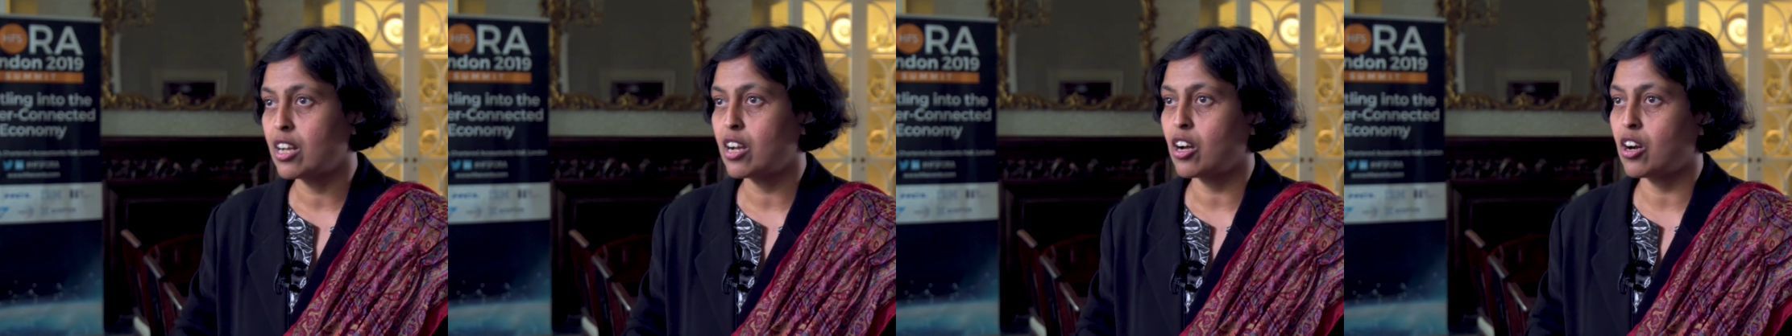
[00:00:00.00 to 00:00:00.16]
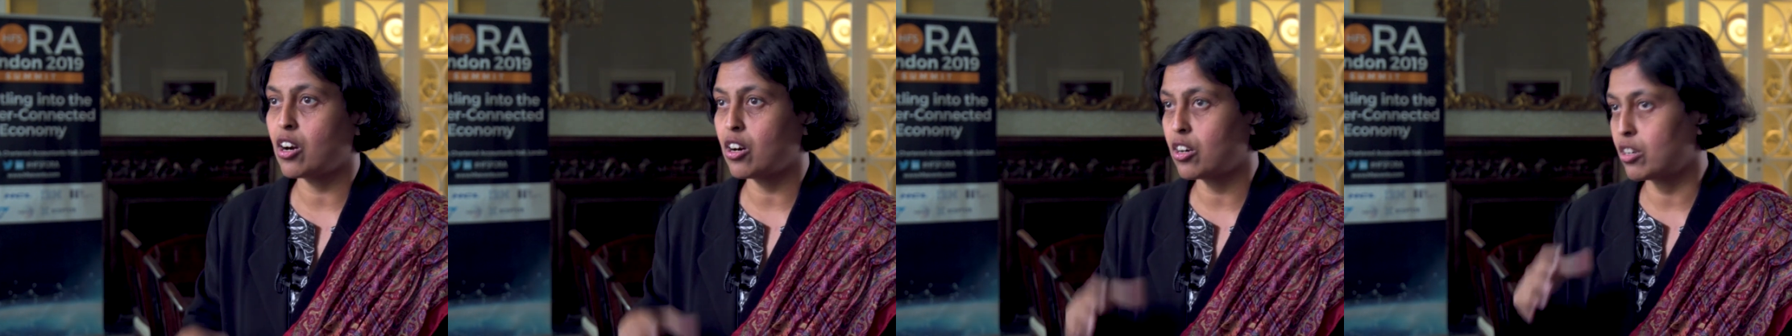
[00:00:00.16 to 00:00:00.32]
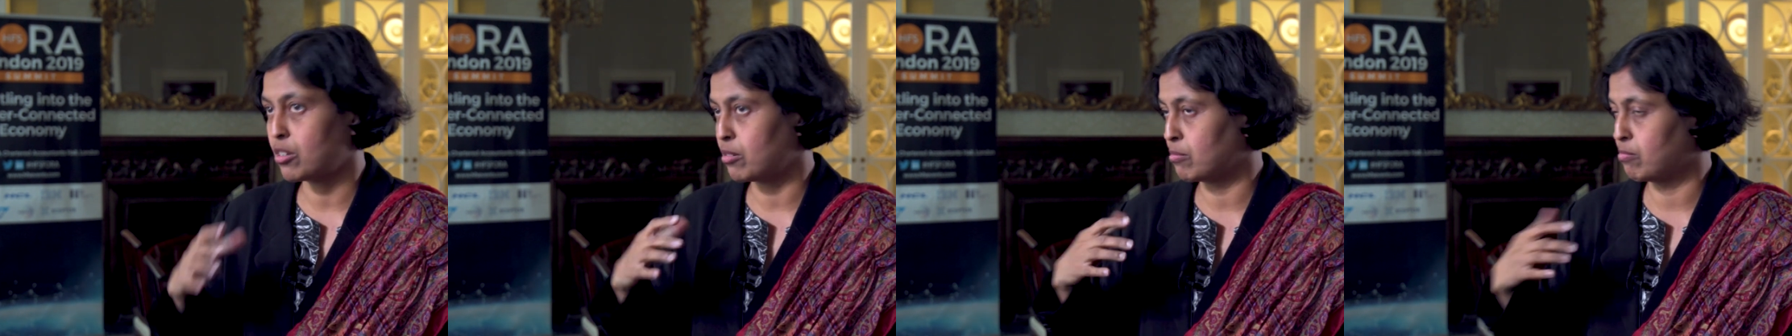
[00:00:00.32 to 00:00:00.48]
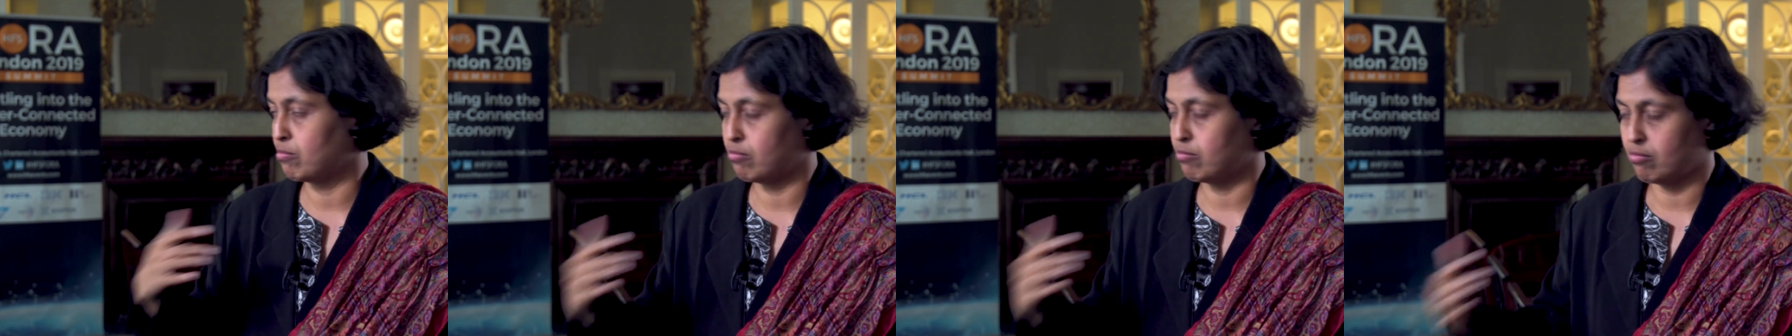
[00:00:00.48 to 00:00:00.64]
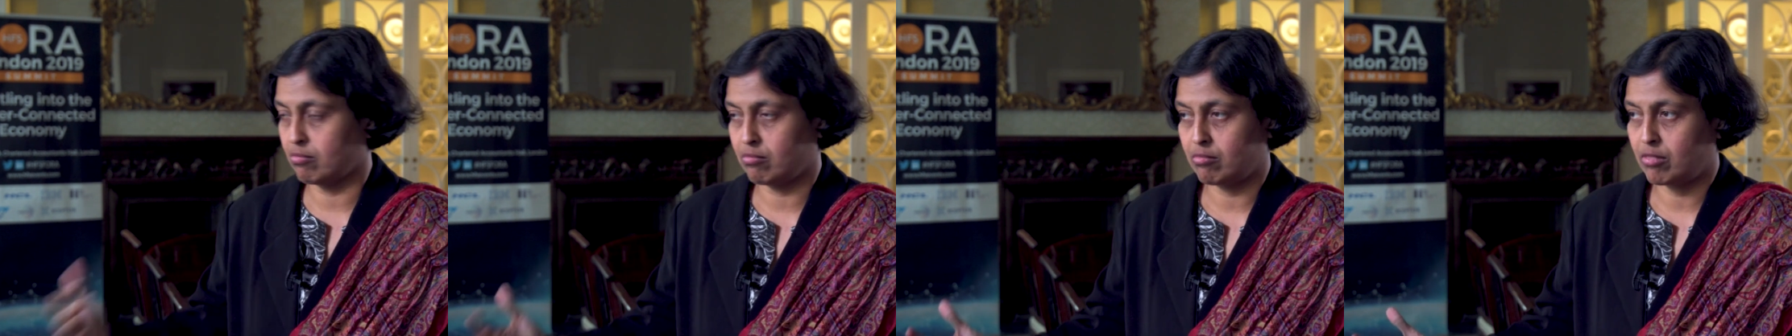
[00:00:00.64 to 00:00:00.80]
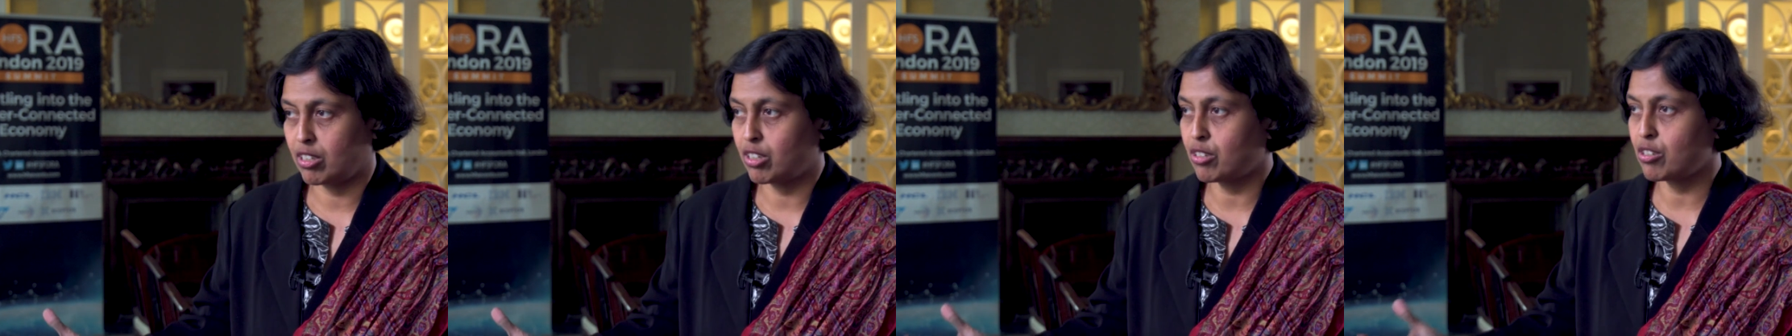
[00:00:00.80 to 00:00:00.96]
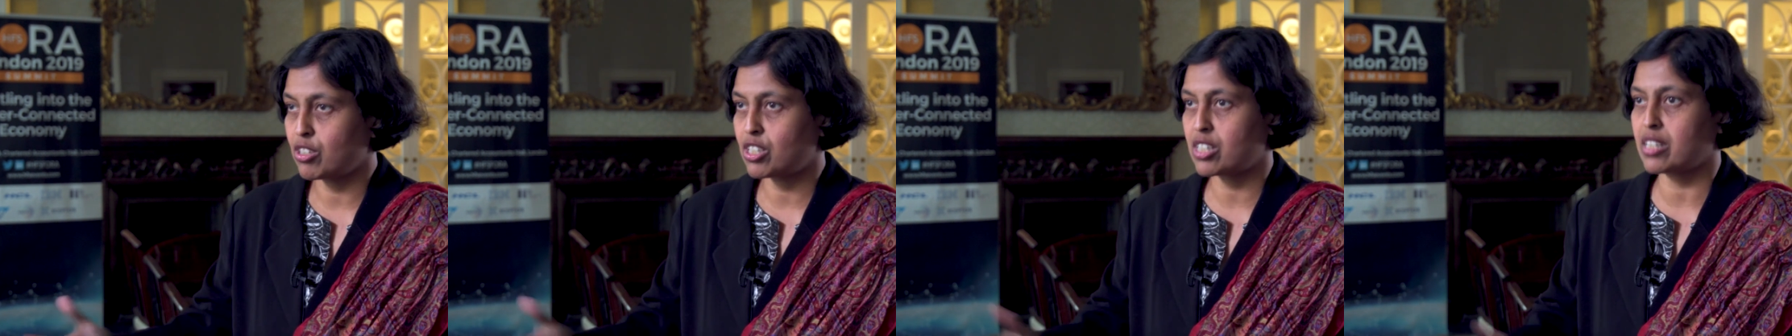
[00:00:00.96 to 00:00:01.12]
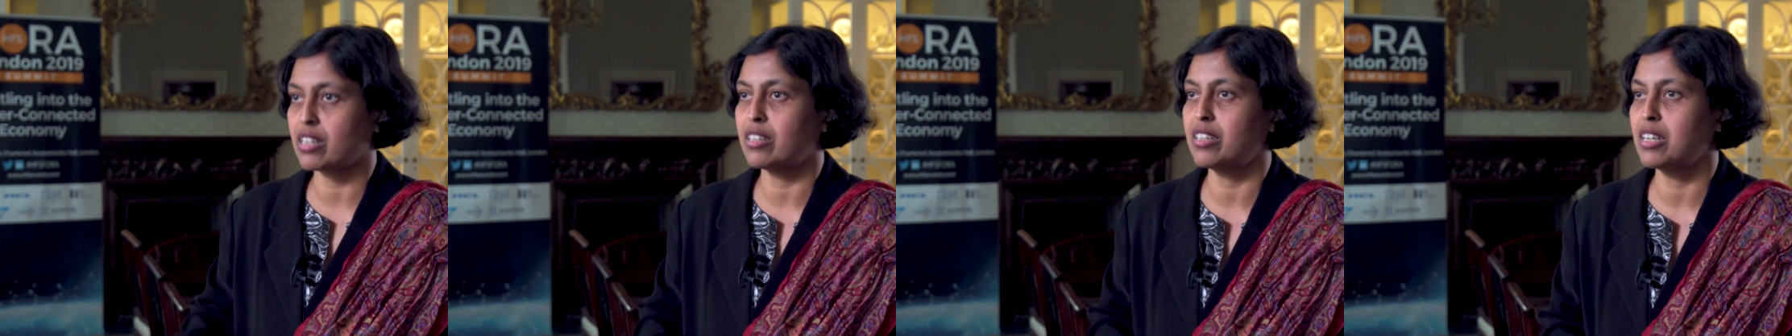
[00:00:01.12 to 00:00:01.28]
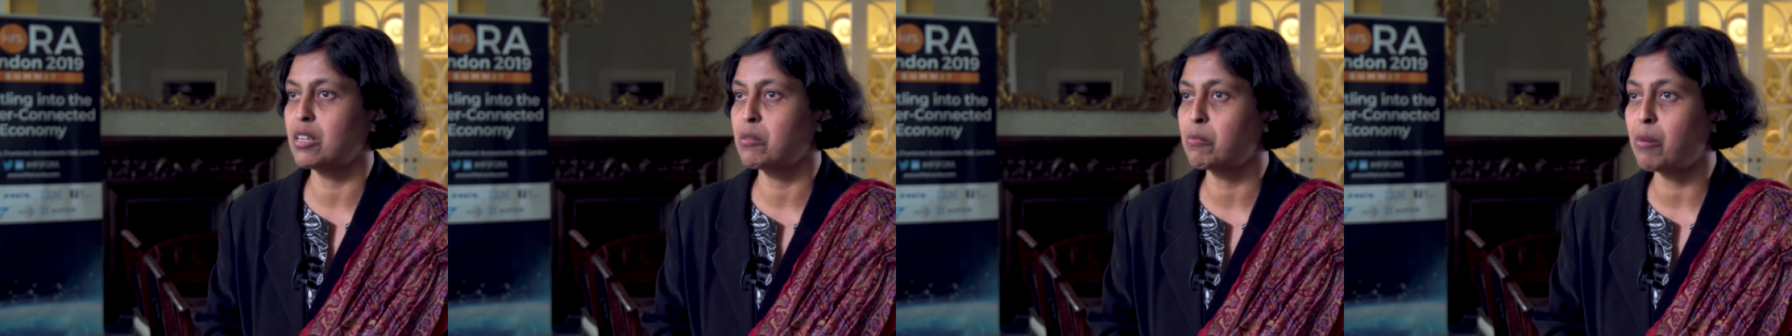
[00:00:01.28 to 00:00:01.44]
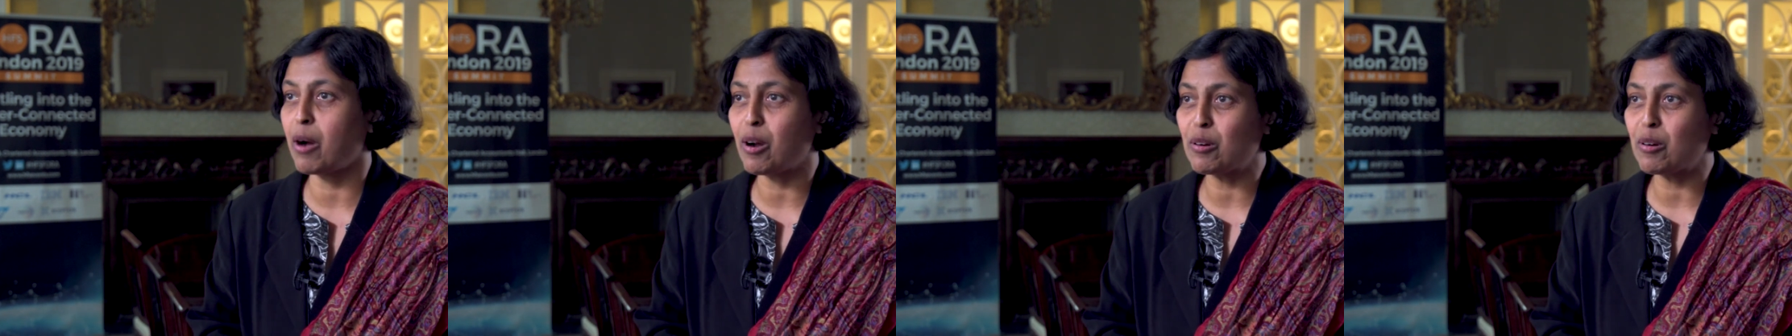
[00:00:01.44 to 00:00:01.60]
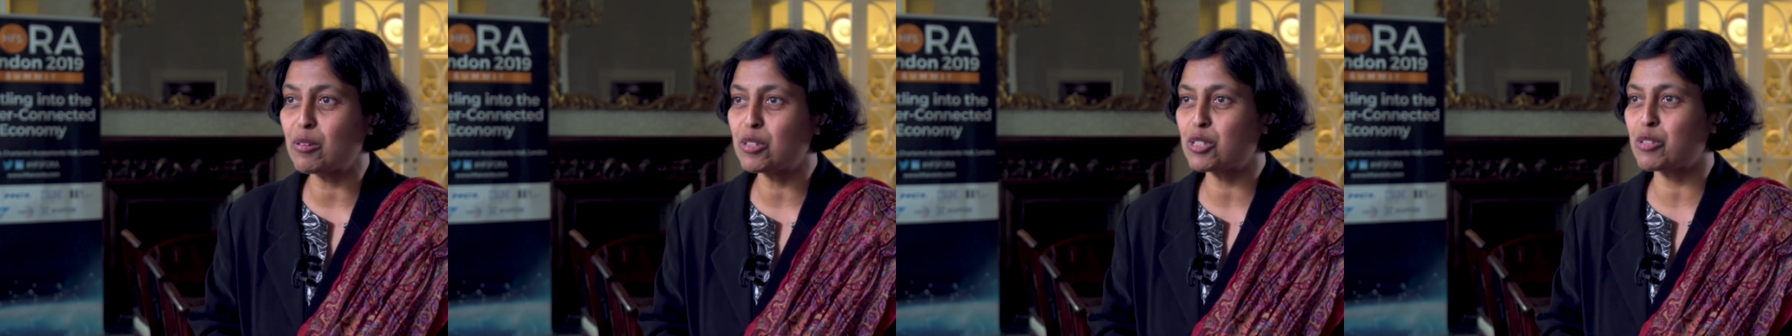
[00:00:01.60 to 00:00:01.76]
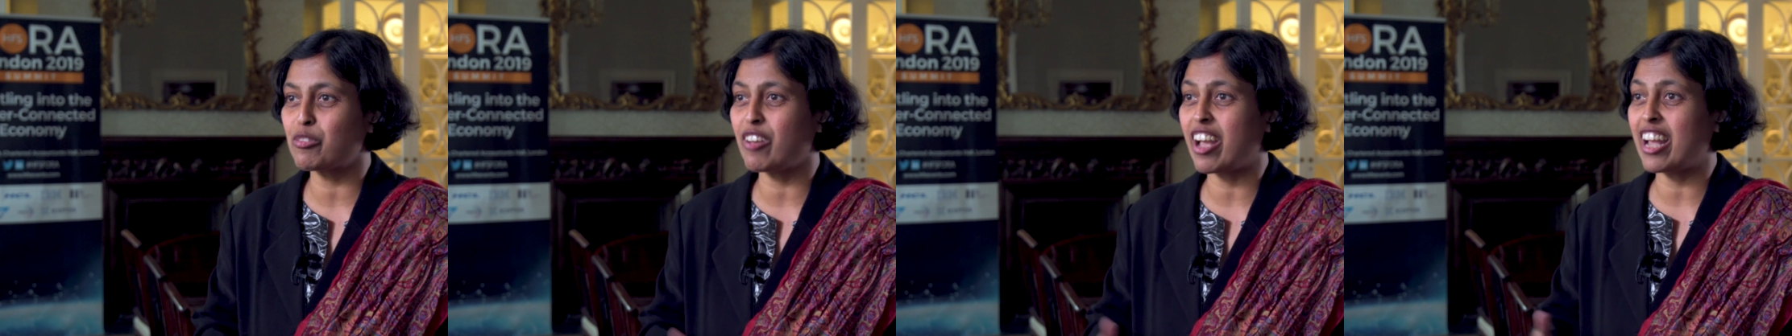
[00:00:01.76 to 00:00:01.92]
or sterling
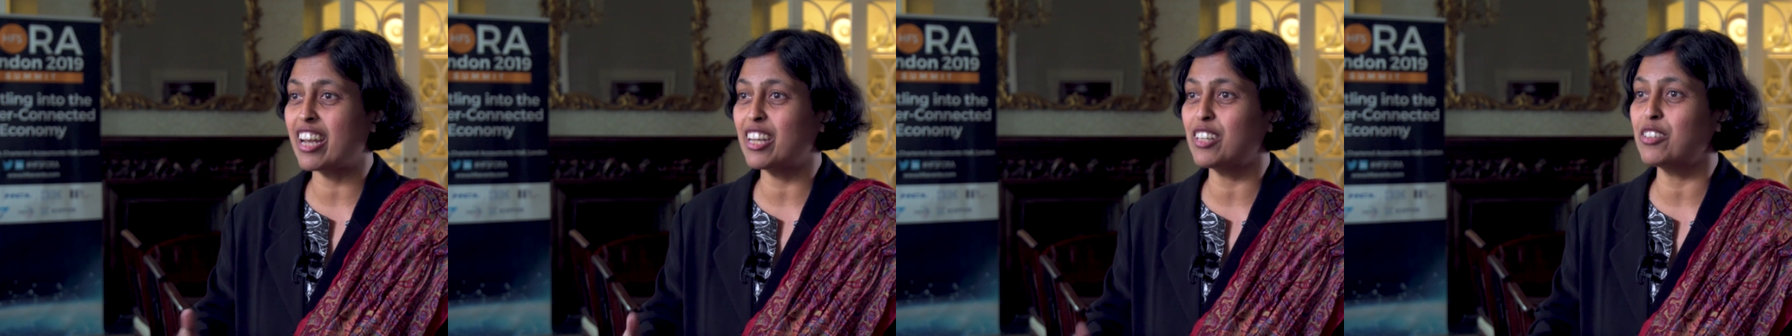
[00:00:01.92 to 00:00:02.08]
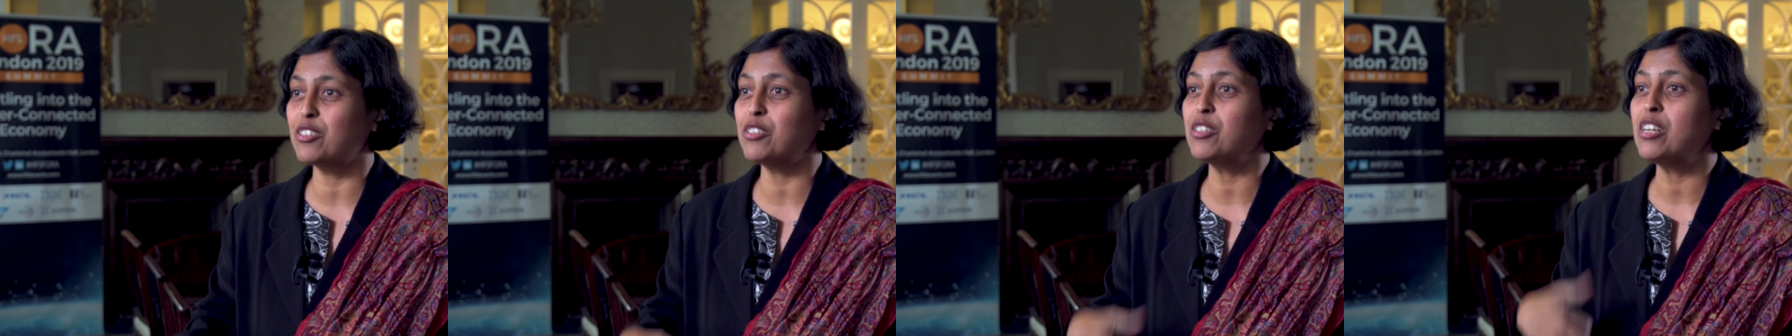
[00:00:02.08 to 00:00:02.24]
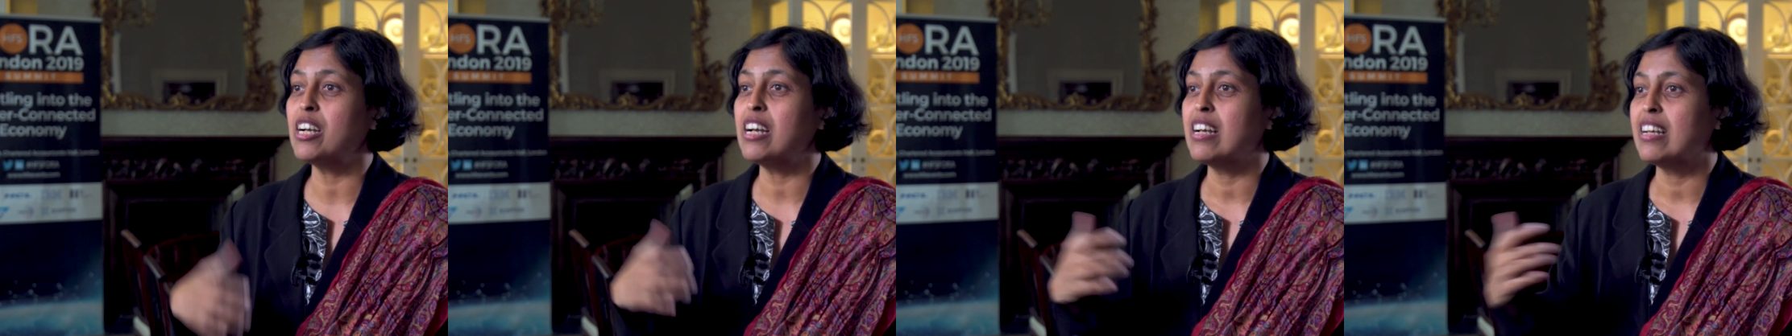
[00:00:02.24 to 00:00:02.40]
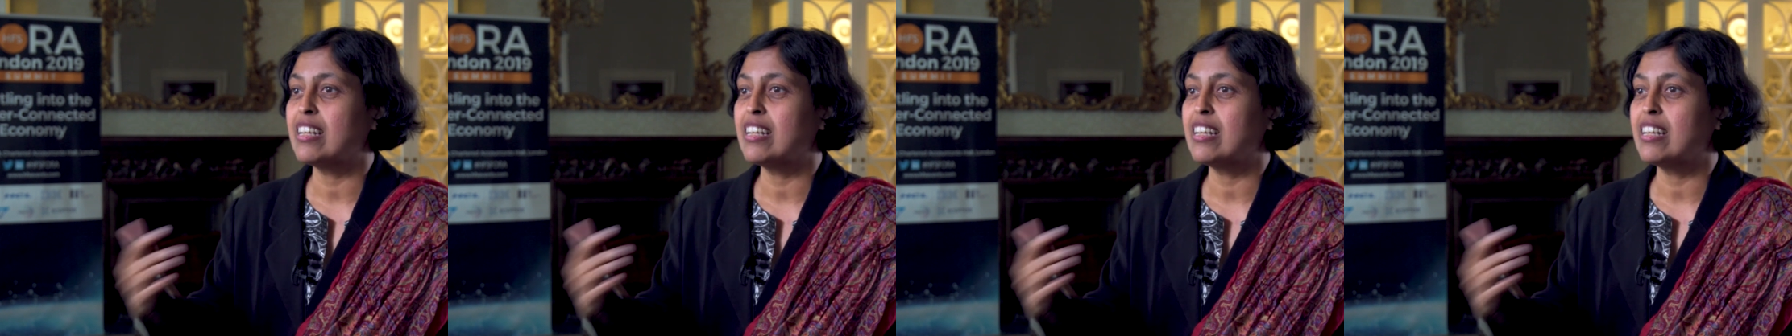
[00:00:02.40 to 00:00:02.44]
pounds value,